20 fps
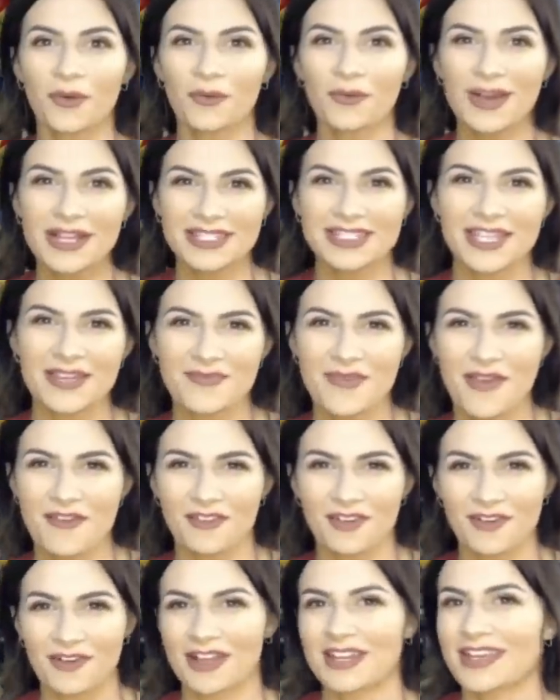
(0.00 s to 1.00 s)
What's up
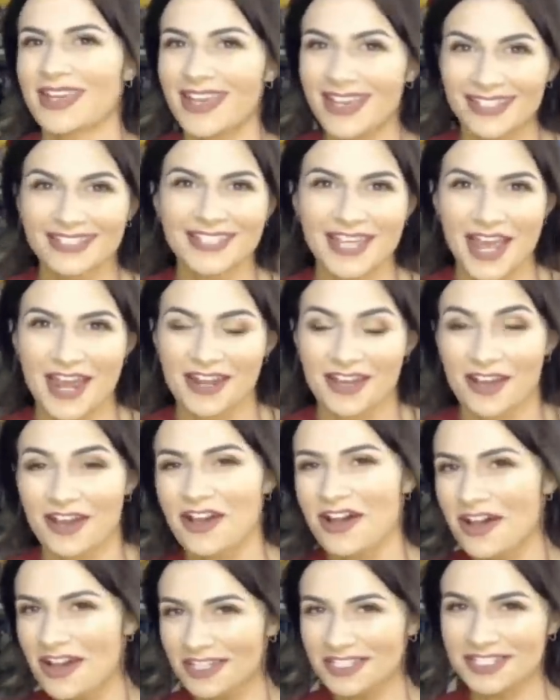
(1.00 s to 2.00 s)
everyone? It's Anna,
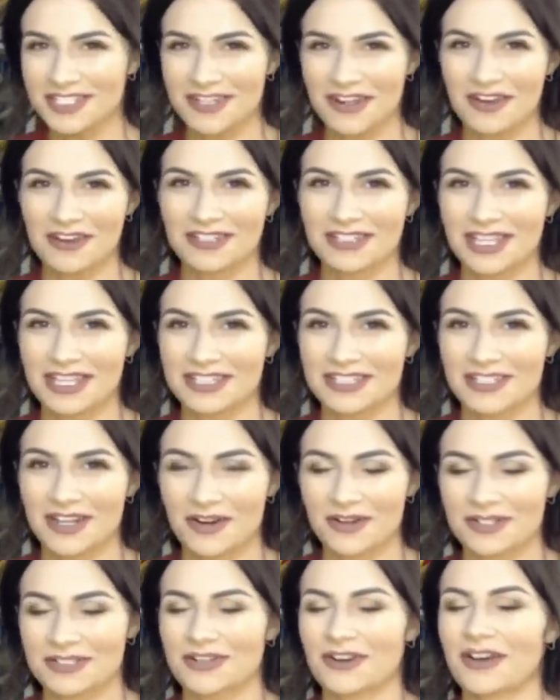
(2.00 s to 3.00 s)
also known as that
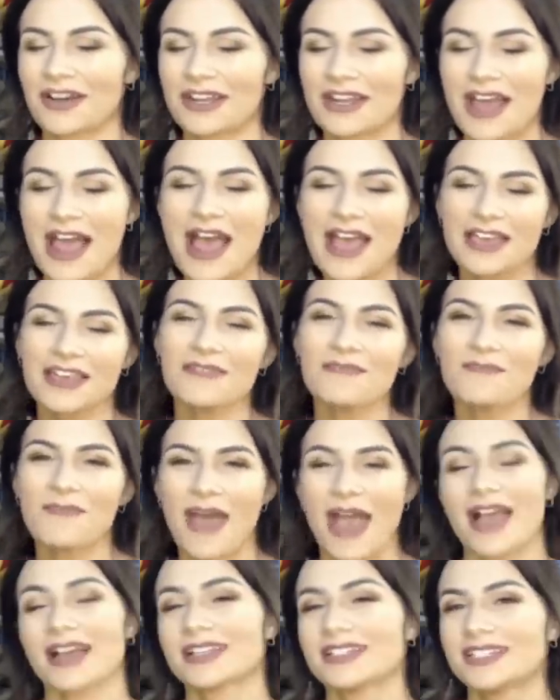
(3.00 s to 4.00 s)
Star Wars girl, and I am
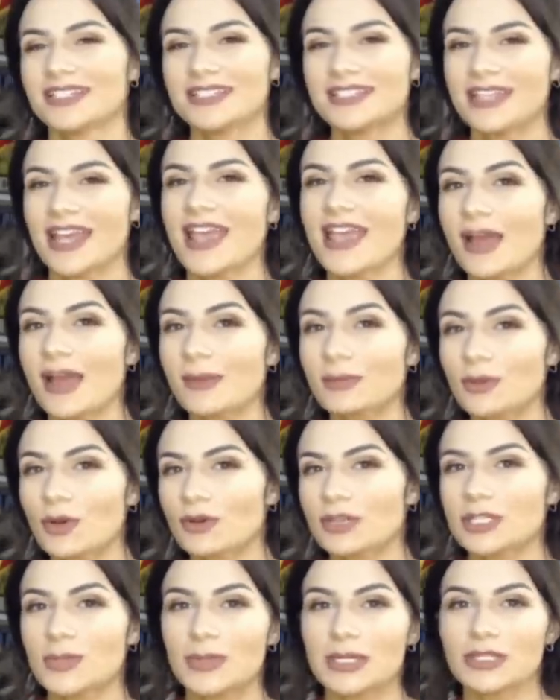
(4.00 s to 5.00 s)
back. Today I'm
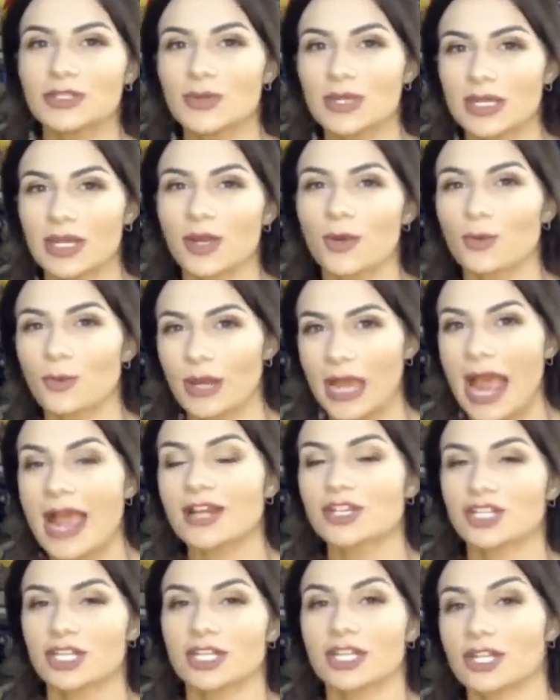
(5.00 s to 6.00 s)
going to be doing a
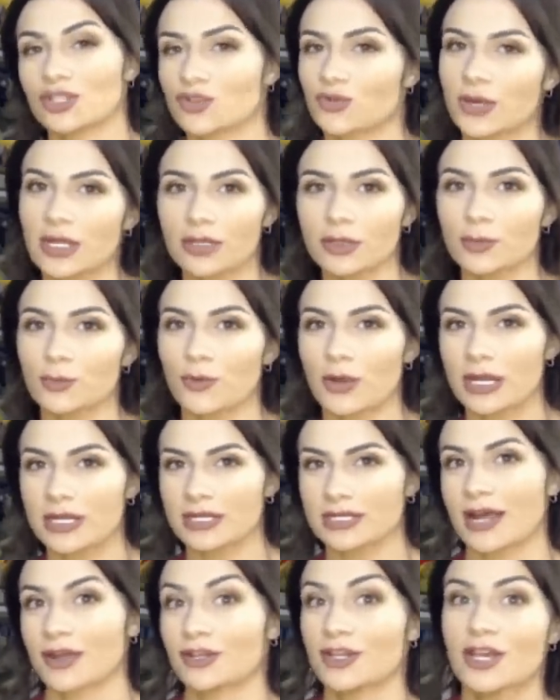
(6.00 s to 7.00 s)
reaction and trailer
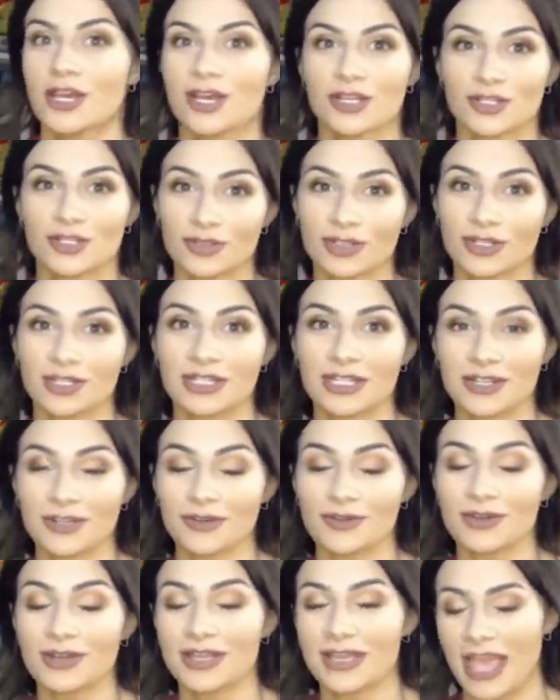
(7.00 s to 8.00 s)
breakdown to the
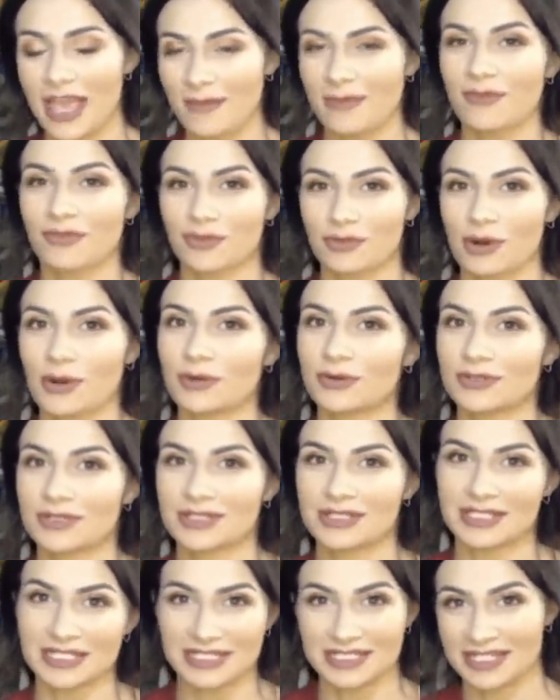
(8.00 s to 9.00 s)
new Game of
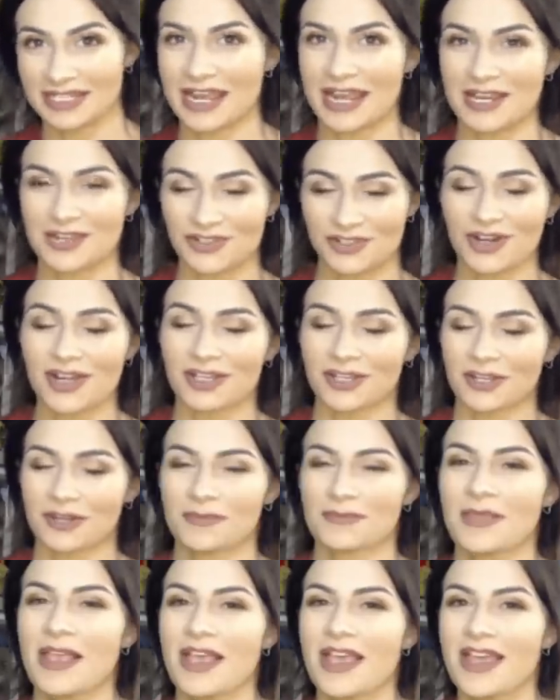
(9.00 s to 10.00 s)
Thrones season 8 trailer.
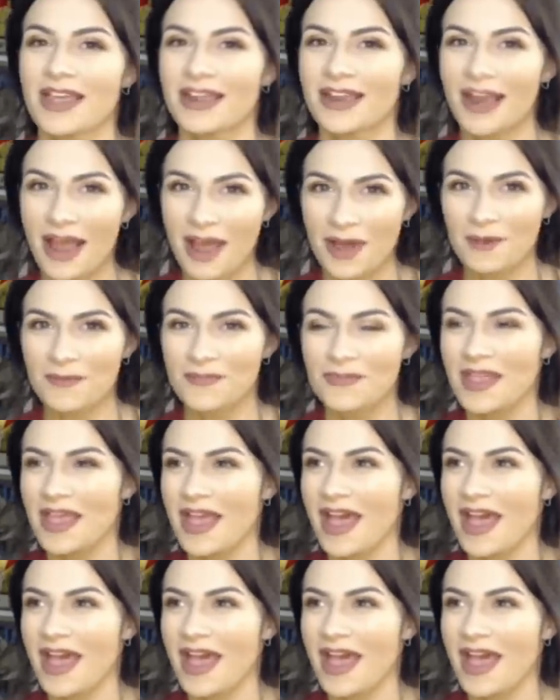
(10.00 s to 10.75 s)
Now,